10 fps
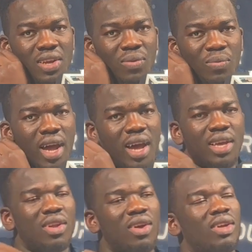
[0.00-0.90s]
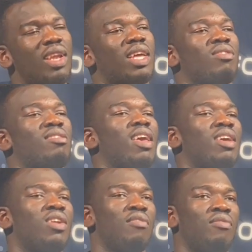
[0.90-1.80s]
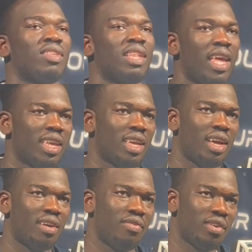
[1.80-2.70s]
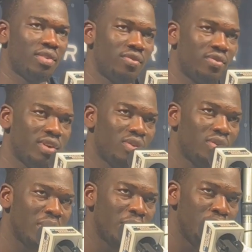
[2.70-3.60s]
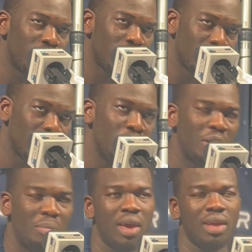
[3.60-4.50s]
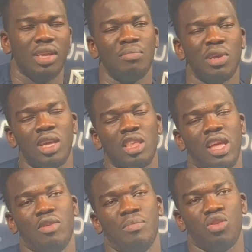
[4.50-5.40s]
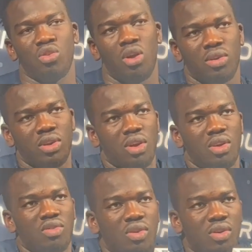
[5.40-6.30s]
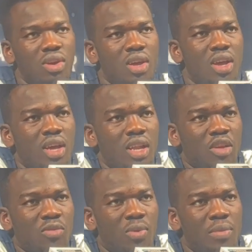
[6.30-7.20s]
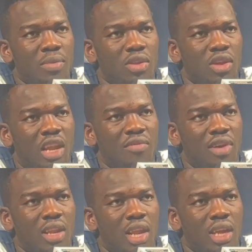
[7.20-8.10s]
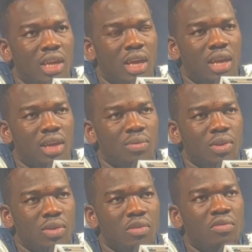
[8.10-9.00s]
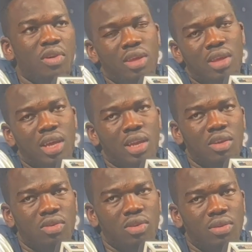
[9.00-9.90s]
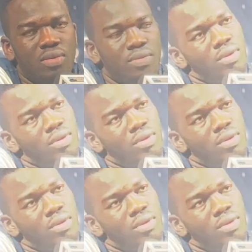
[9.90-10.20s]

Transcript: Right, you know, like you said, you know, like uh, for, for you to be a big, a good big man in Big East, you have to be strong. You know? So that's why me and Donovan, like, uh, we're good for each other. So,